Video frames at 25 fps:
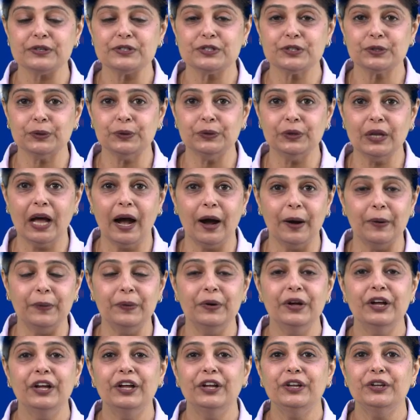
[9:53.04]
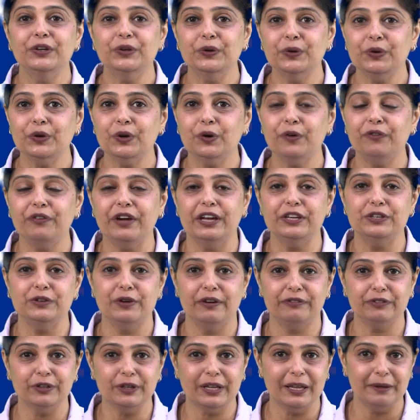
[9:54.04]
So, now you know where you
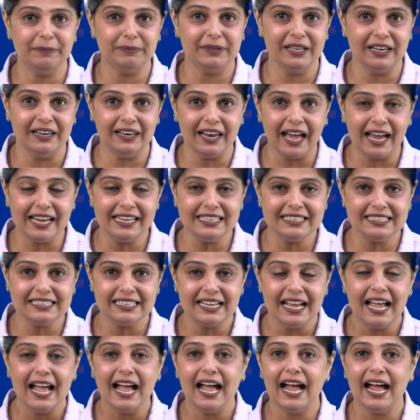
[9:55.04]
have to keep the light,